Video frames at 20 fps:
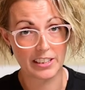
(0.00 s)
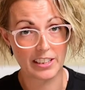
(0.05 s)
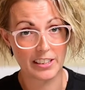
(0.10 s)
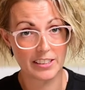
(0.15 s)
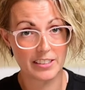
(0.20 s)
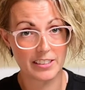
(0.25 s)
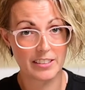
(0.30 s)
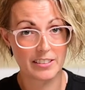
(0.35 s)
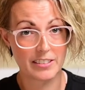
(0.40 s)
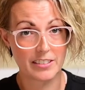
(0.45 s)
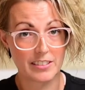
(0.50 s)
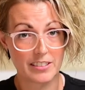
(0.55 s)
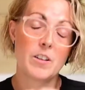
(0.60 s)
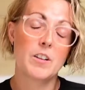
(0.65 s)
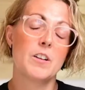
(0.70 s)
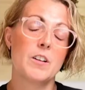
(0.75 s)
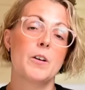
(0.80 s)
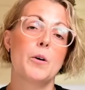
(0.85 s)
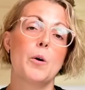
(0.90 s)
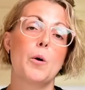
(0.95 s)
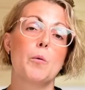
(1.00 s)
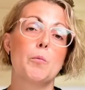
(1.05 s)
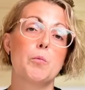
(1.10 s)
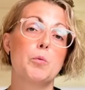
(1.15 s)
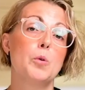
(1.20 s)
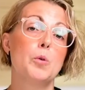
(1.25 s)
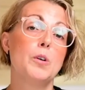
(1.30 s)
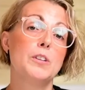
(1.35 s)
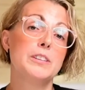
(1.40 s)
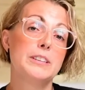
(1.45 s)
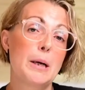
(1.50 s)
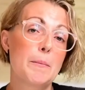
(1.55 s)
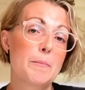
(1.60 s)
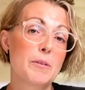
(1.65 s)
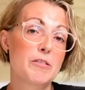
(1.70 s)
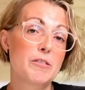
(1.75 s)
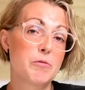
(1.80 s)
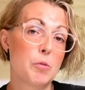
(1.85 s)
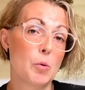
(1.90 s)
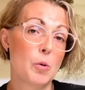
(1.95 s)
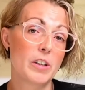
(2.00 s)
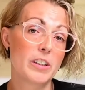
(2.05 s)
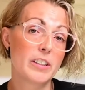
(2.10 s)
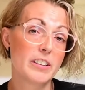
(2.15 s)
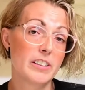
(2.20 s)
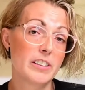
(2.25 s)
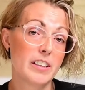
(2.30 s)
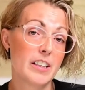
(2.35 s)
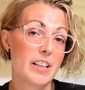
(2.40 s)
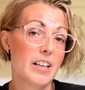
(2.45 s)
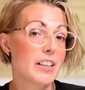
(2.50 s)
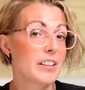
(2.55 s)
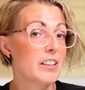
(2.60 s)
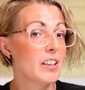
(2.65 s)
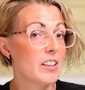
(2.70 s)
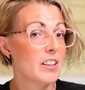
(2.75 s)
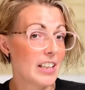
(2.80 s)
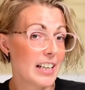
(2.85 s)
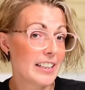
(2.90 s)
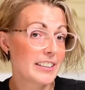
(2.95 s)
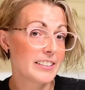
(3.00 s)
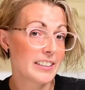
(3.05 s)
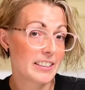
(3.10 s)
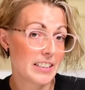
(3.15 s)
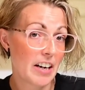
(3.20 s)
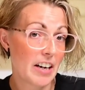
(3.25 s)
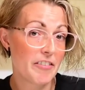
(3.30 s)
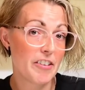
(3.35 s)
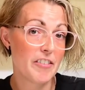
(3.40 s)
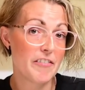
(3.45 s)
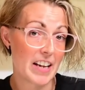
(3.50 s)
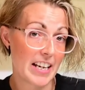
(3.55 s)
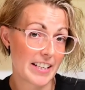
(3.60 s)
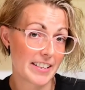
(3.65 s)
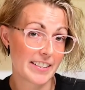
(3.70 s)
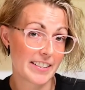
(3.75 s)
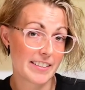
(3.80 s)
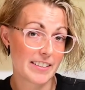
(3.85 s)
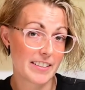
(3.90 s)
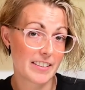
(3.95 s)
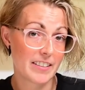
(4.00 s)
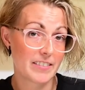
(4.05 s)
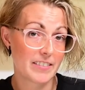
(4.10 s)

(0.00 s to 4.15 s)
it. Rule number four, collect enough events.